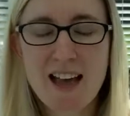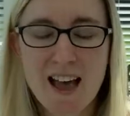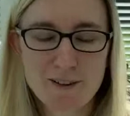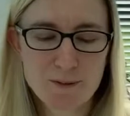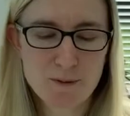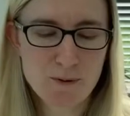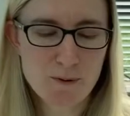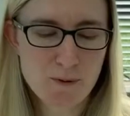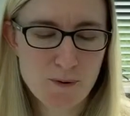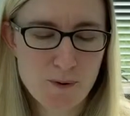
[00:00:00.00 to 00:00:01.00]
And
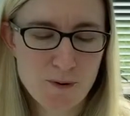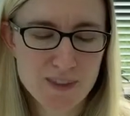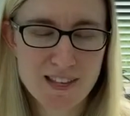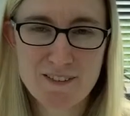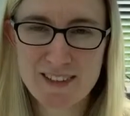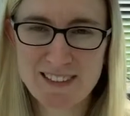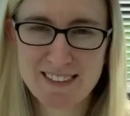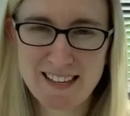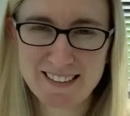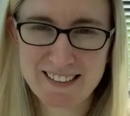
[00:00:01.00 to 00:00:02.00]
the other
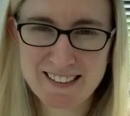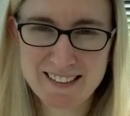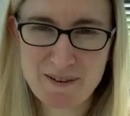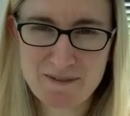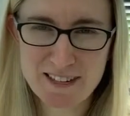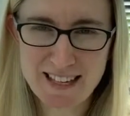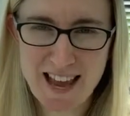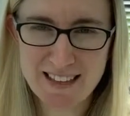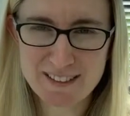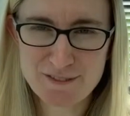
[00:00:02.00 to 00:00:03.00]
thing that these come in really
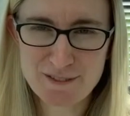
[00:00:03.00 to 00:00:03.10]
handy